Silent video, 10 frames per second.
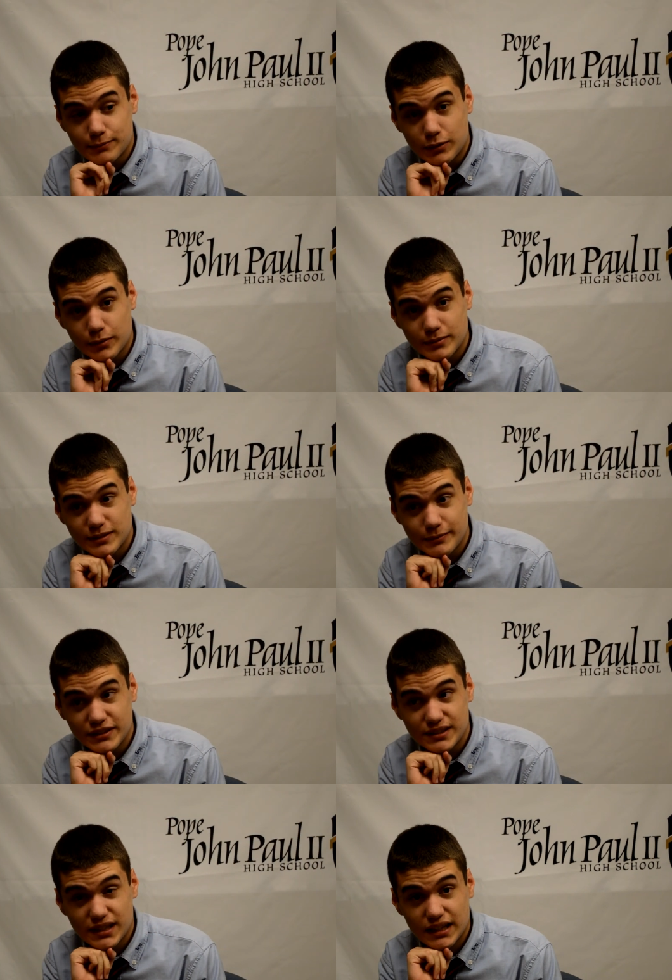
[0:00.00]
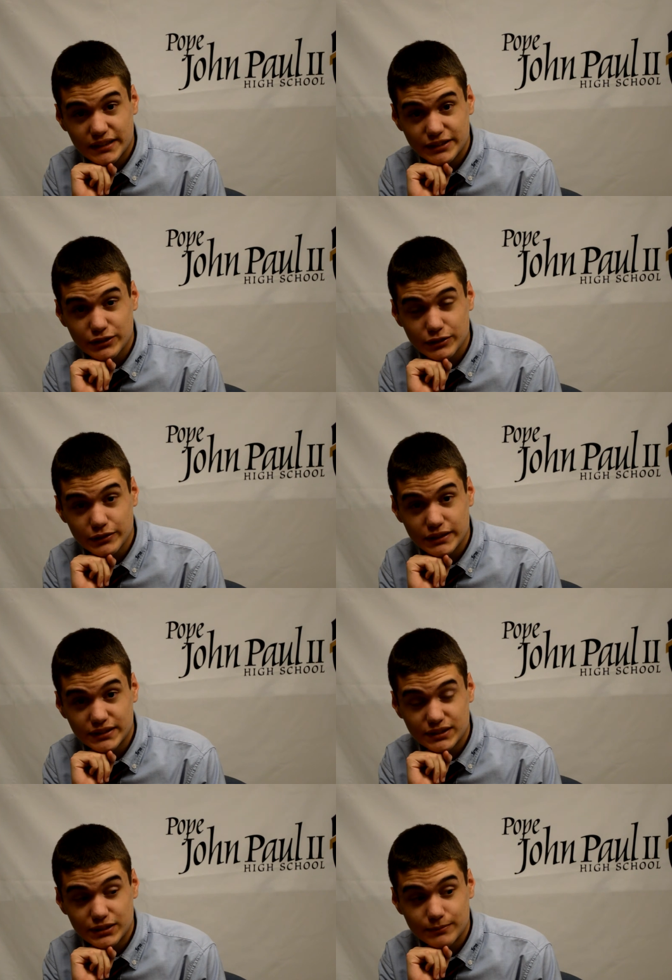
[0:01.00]
Papa, it's me, Zach, your
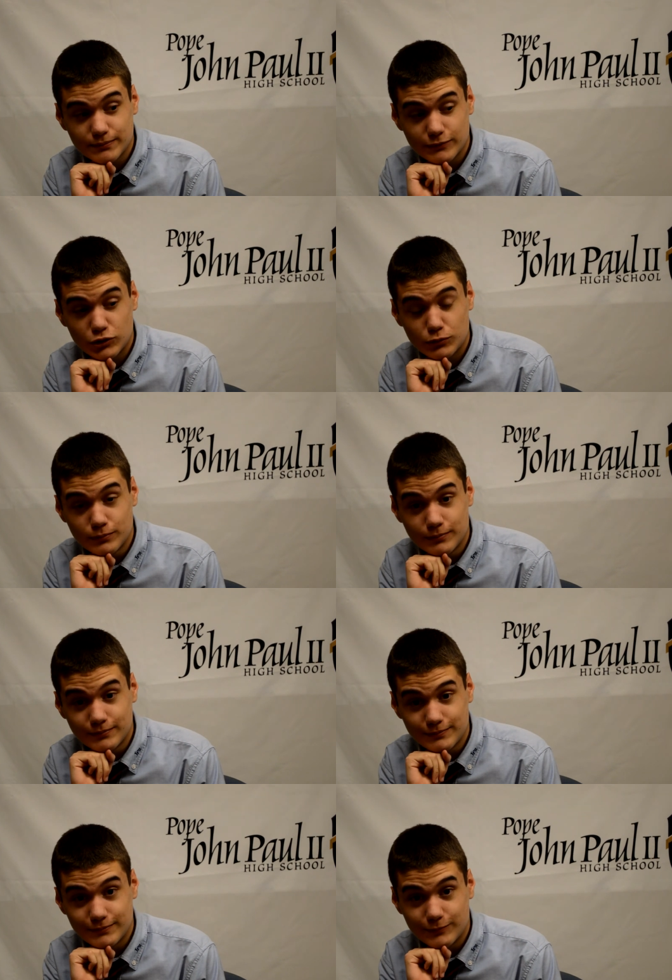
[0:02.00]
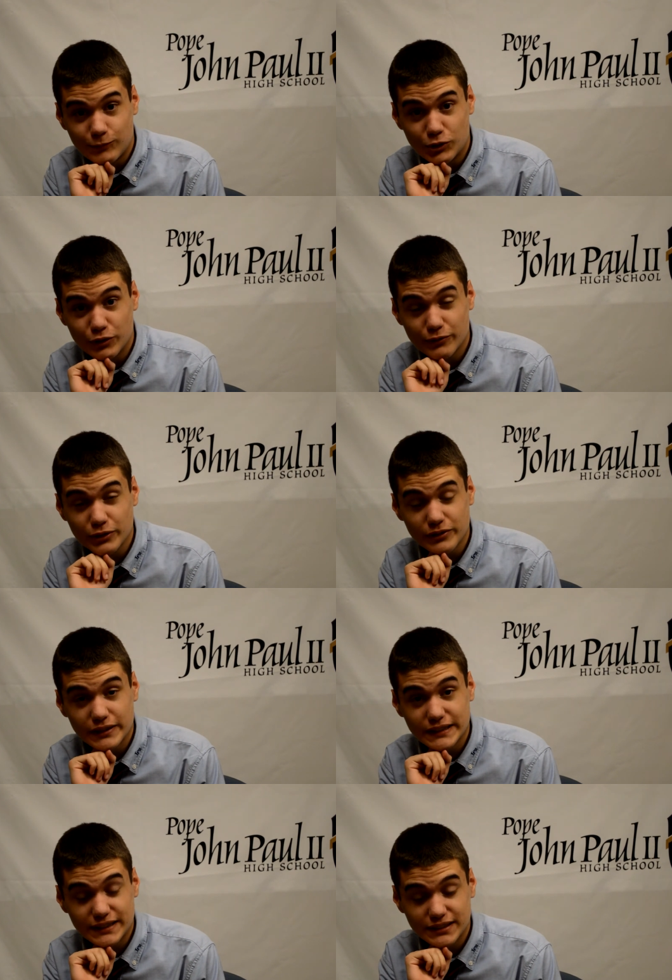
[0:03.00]
grandson. Well, one of your
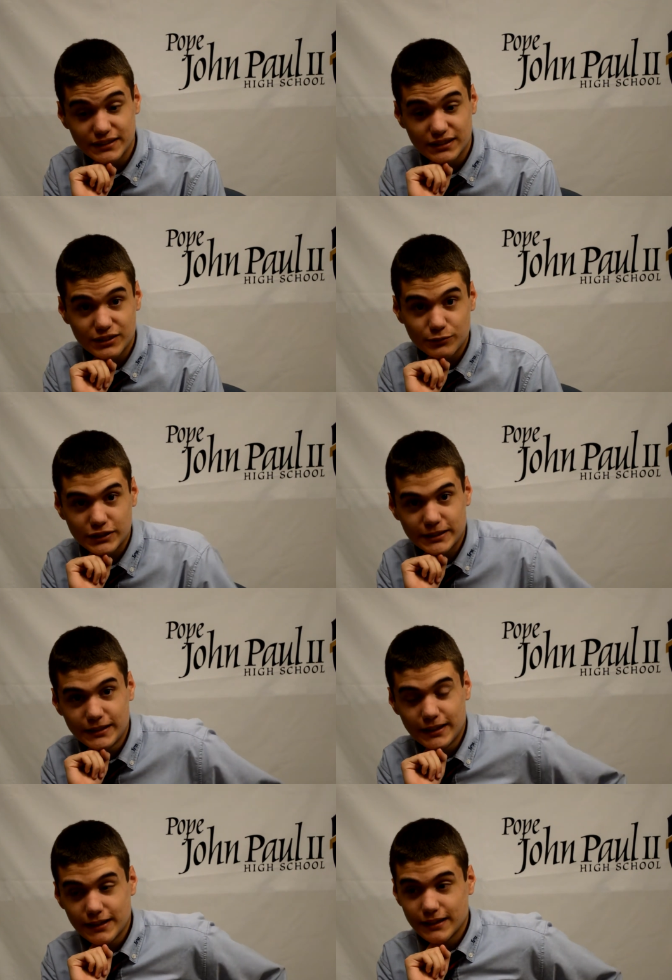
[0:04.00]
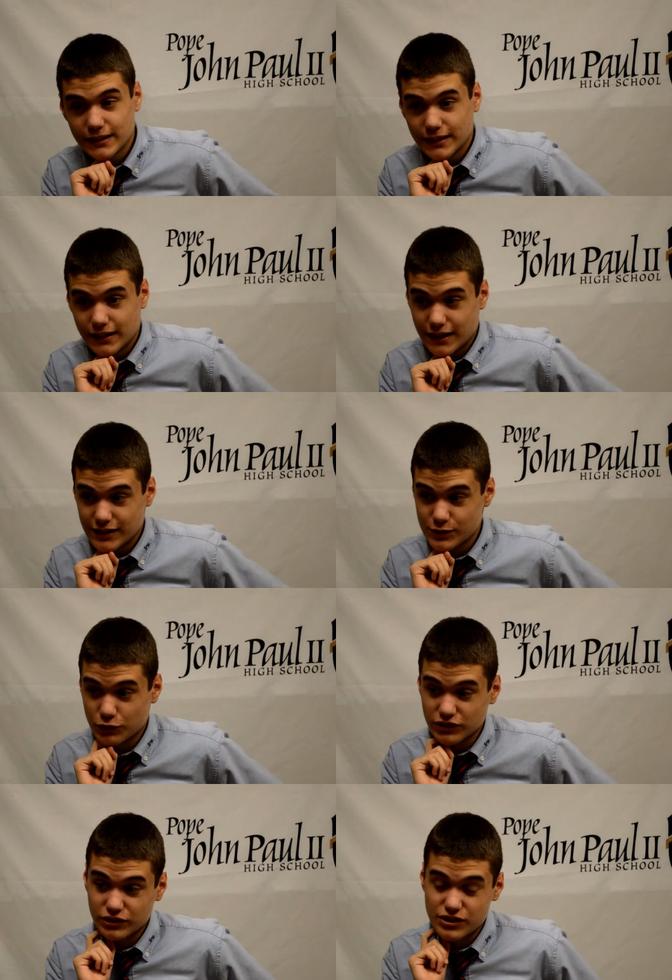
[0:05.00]
grandkids, anyway. I just
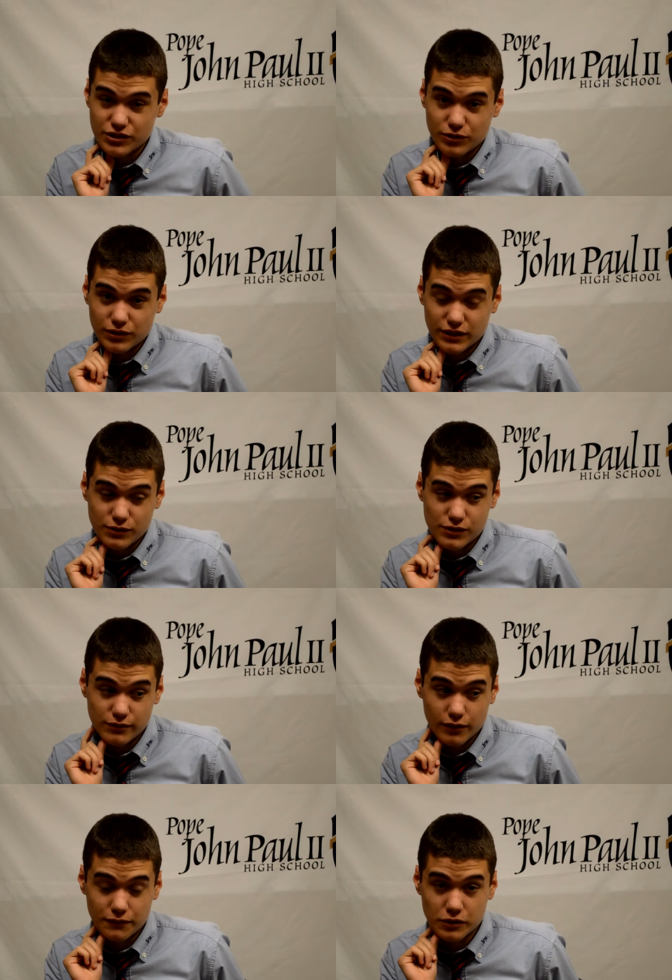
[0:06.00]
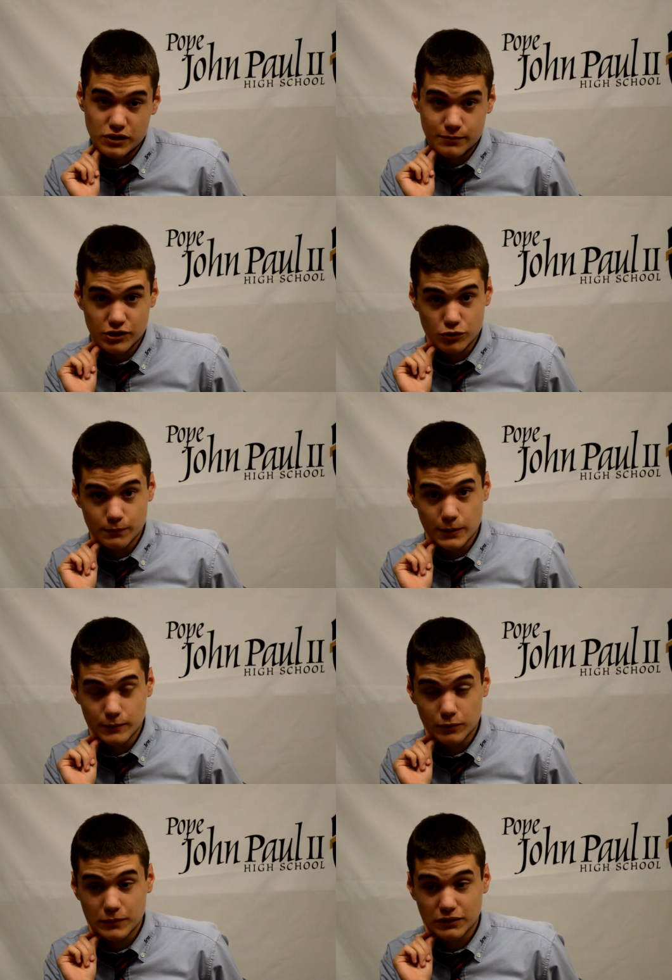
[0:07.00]
want to let you know that you two are very special people
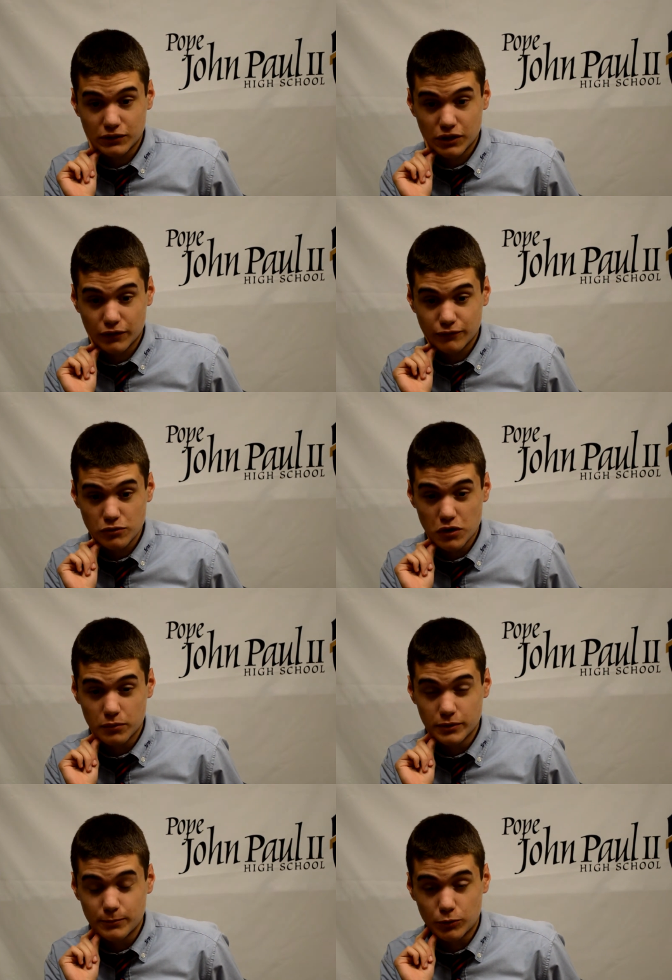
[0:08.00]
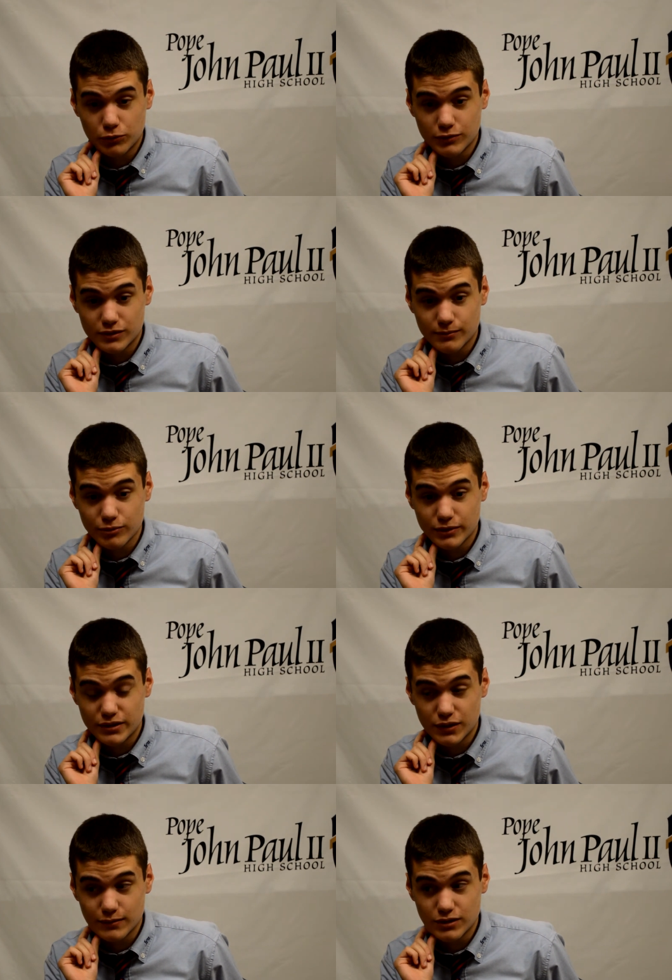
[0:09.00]
in my life. You helped me pull through some
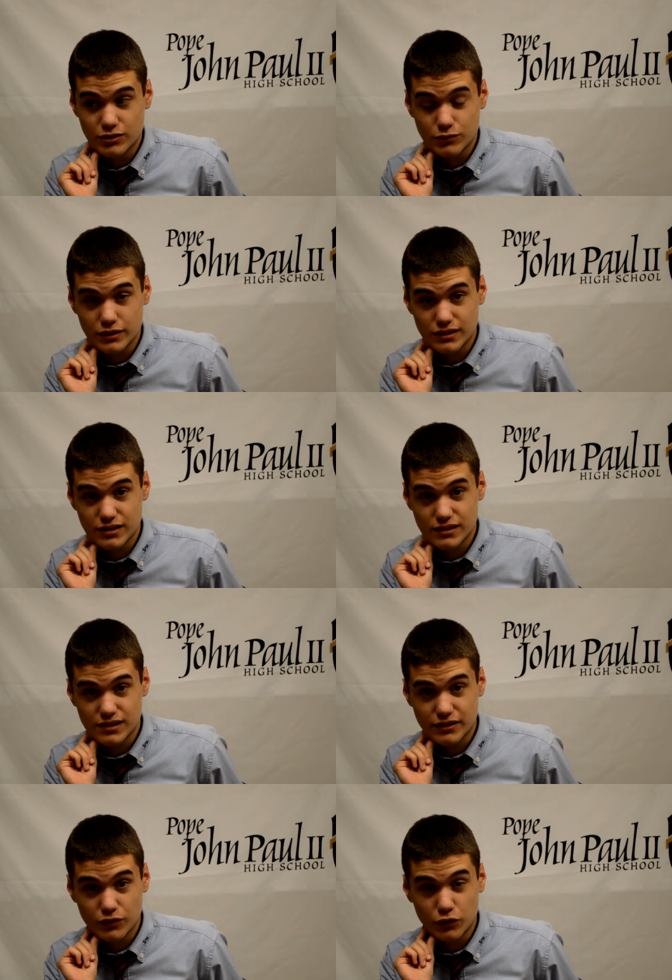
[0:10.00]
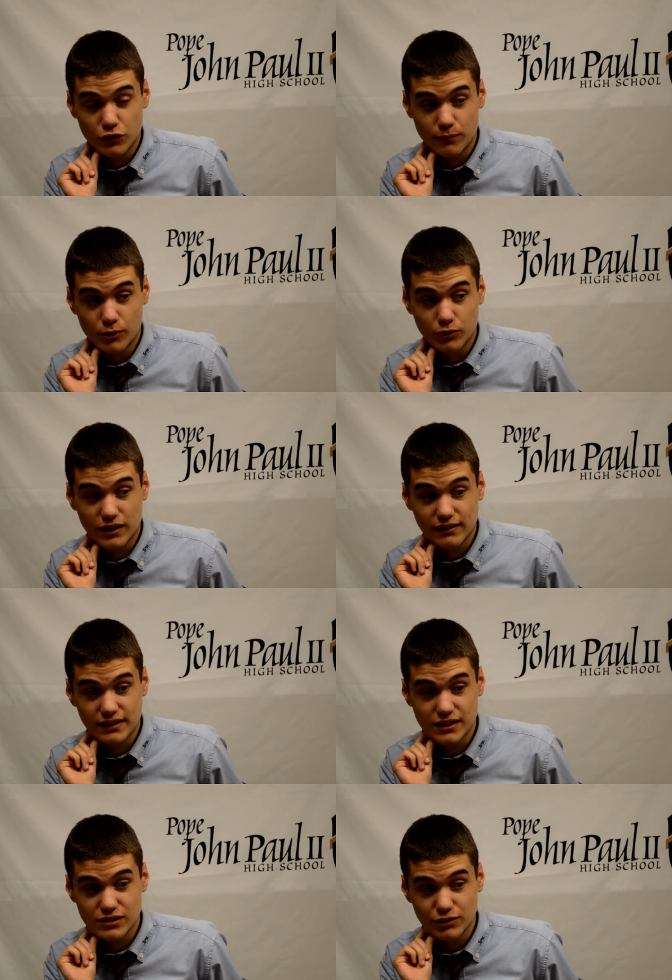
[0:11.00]
pretty tough situations. I know you both had
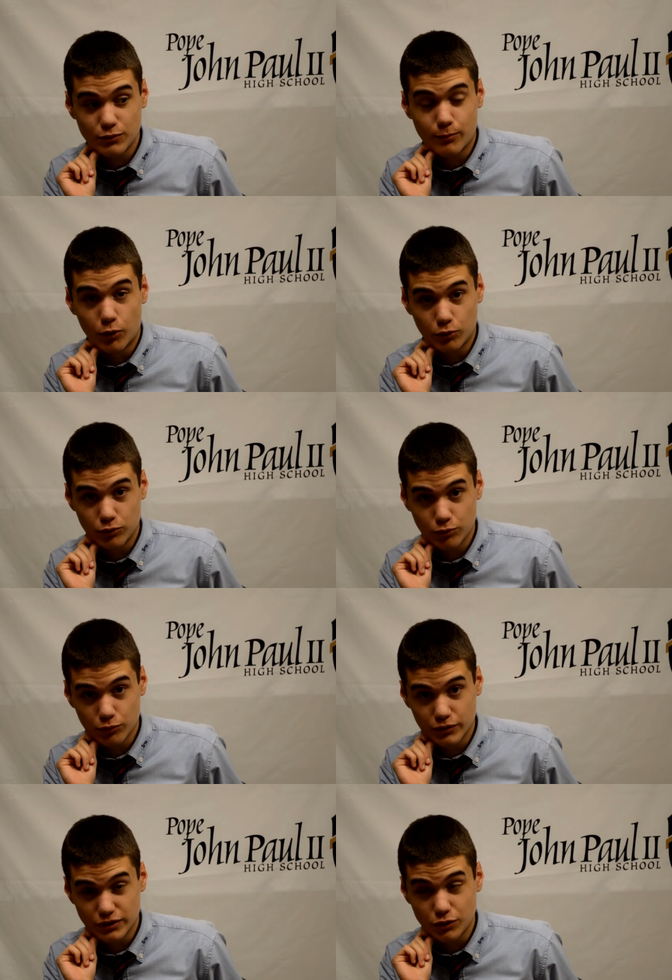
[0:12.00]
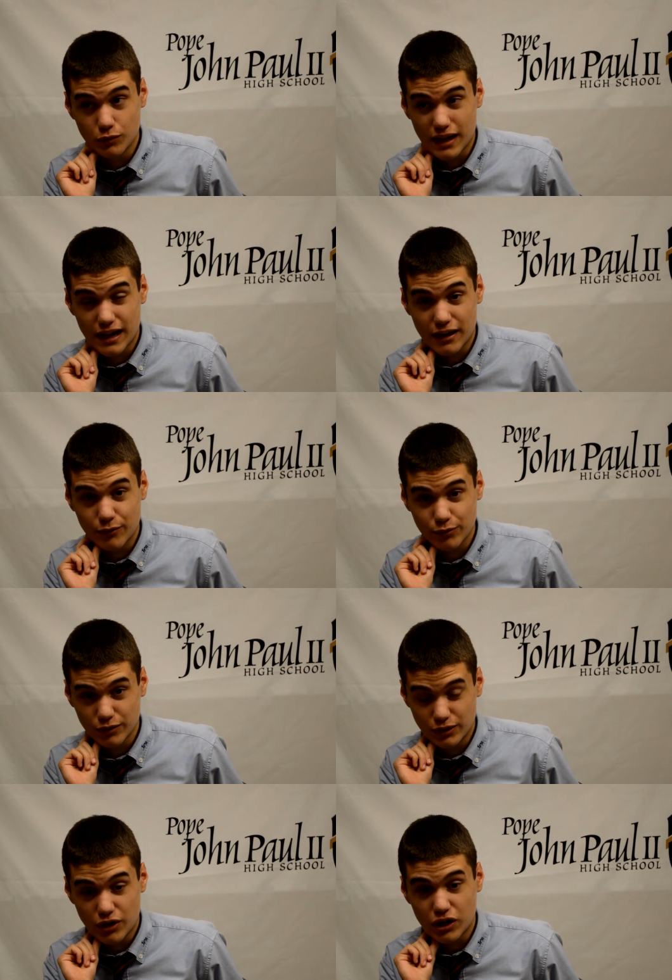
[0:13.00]
cancer. You pulled through it. You have
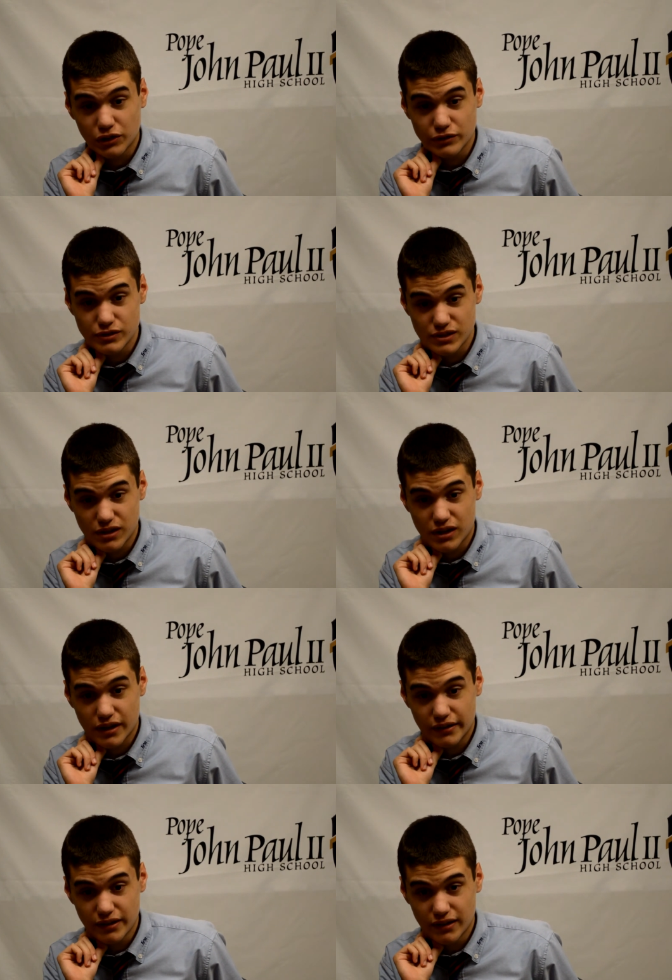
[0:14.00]
God on your side,